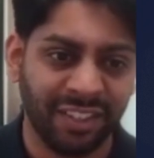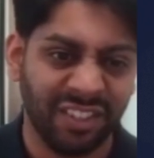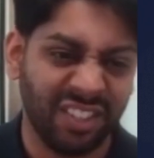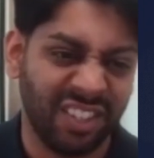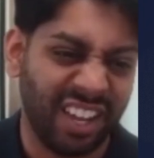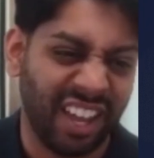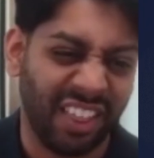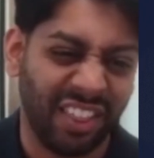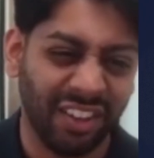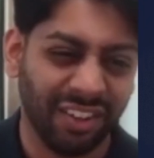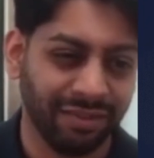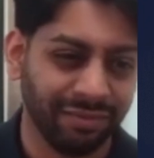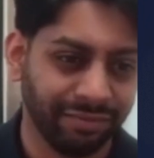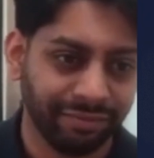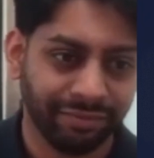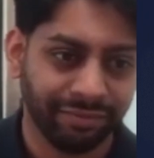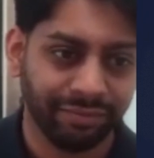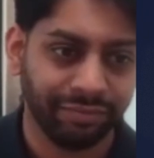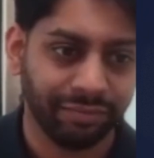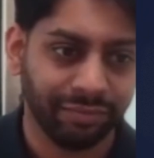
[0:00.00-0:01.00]
together.
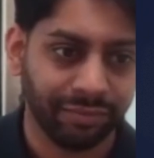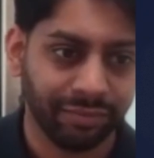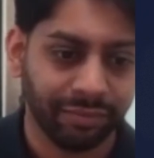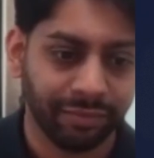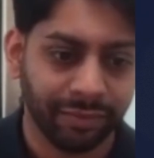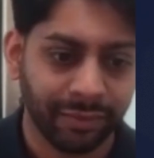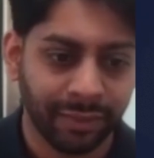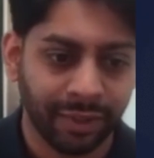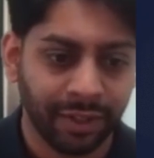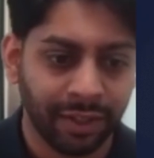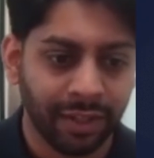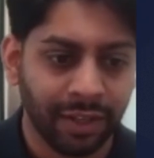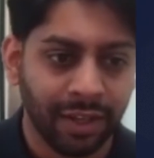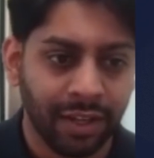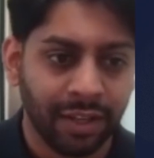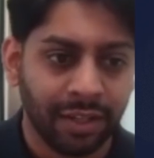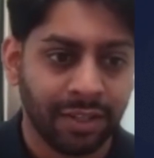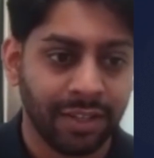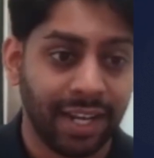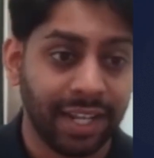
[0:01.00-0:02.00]

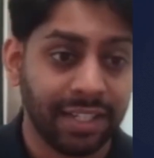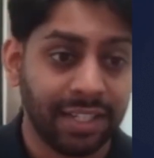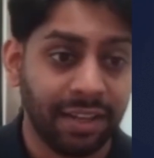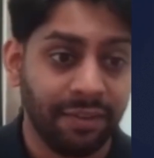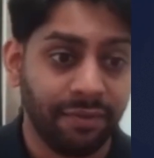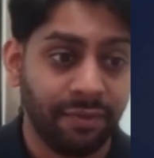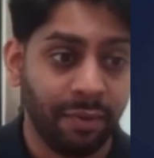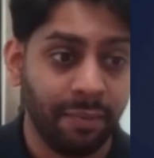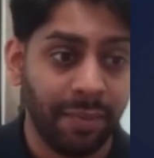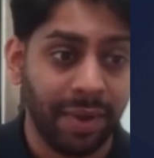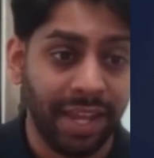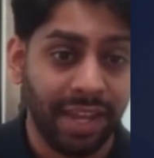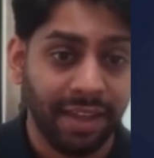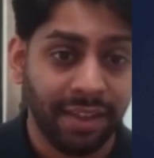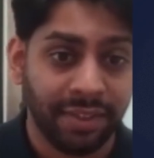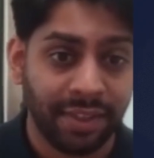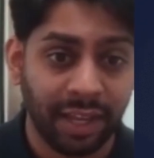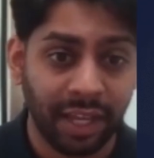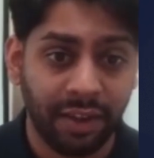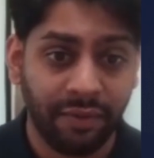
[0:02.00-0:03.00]
So that's it from me.
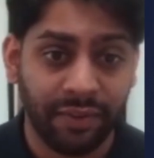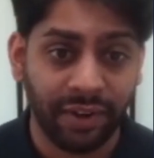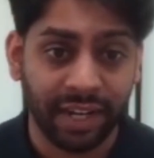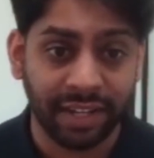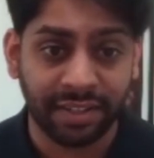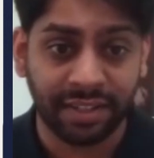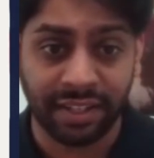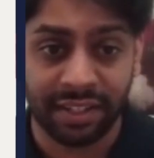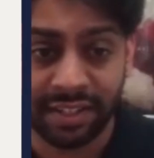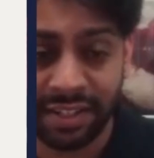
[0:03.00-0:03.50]
Thank you for listening